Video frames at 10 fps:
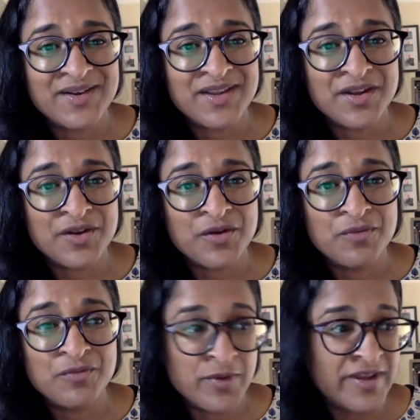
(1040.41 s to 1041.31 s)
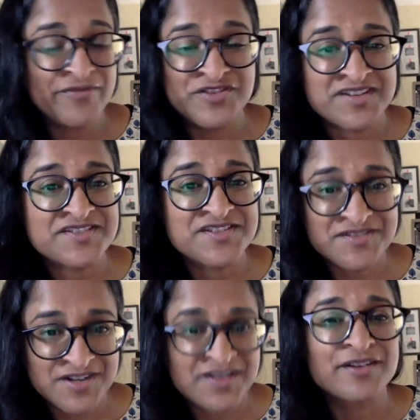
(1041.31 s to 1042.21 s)
And, you know, we've
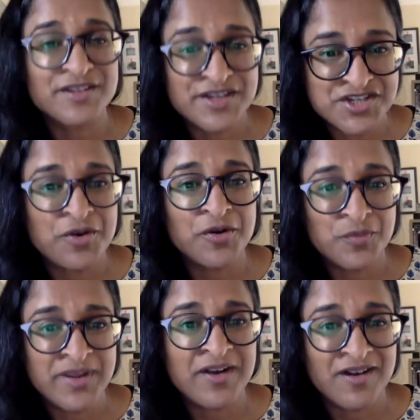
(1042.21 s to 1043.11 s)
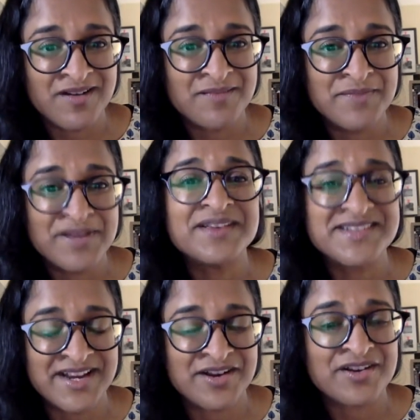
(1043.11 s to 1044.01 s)
just clearly shown we are
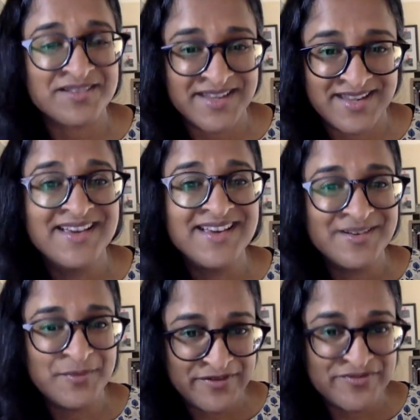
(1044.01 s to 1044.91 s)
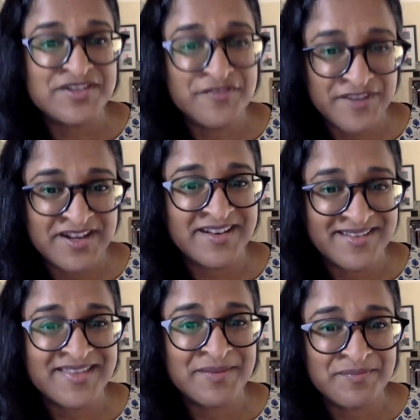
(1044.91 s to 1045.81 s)
militarily, we've
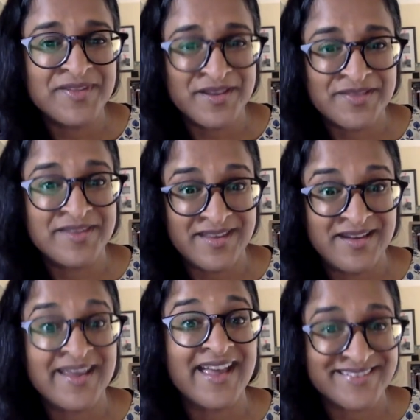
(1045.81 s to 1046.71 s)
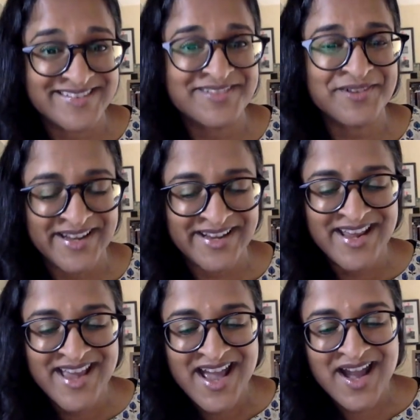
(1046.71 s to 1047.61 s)
defeated the, the, the against,
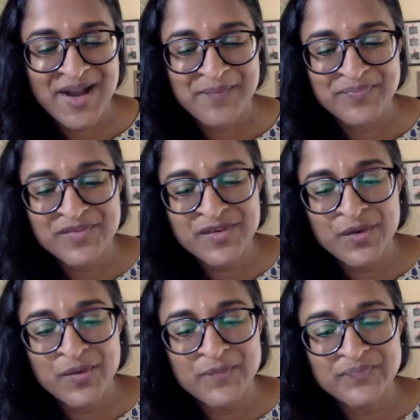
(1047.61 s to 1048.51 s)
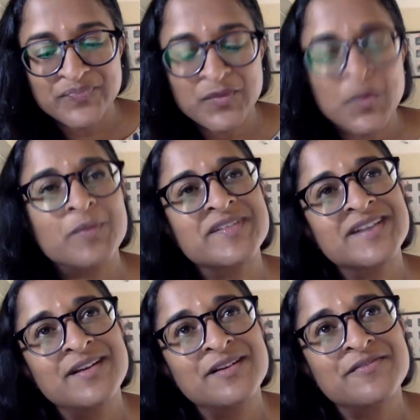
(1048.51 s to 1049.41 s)
right? Um, so what
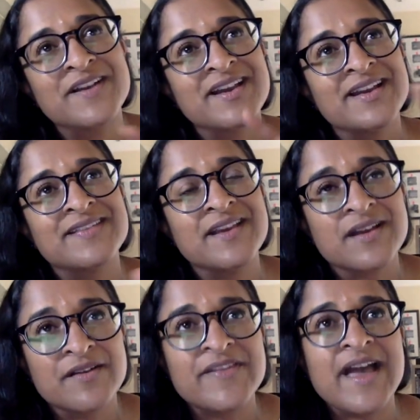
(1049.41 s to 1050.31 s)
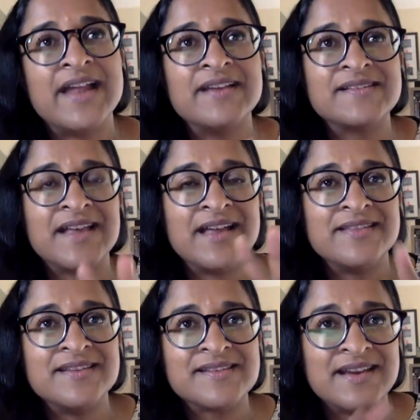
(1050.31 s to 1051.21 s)
was terrifying, I think, of that is
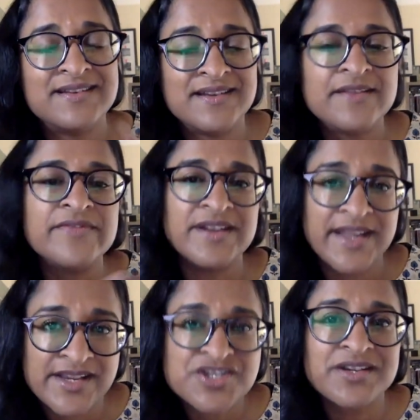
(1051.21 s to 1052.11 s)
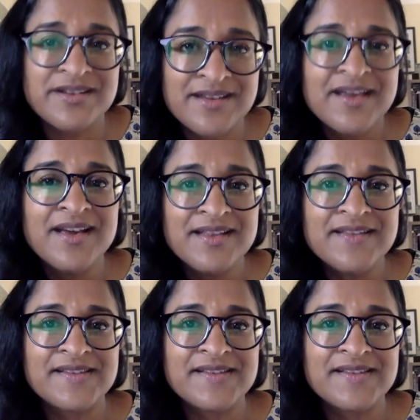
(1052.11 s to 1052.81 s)
that this idea of the nation,